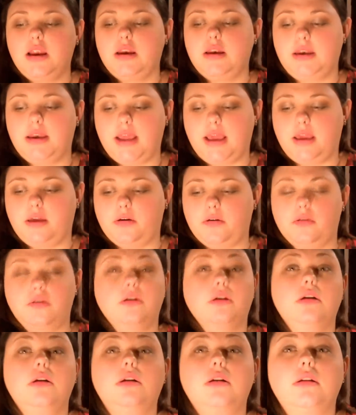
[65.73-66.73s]
Now,
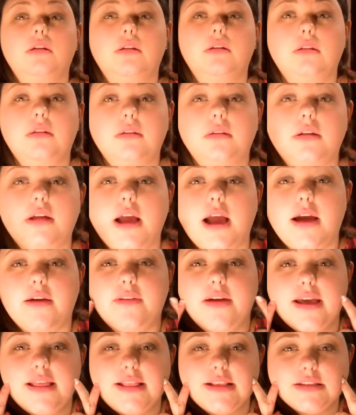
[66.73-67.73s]
I've
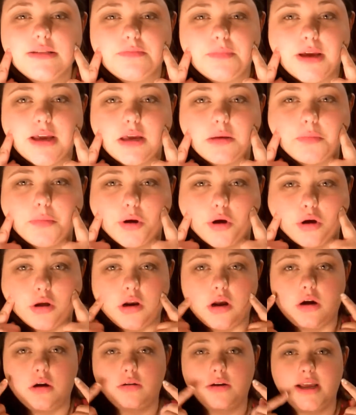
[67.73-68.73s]
had this makeup on
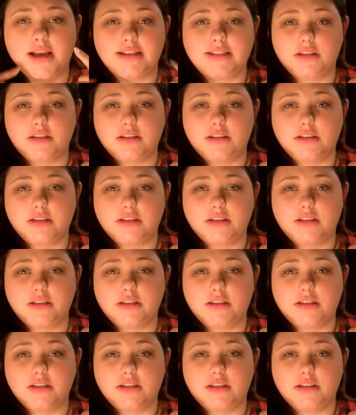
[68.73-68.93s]
all day,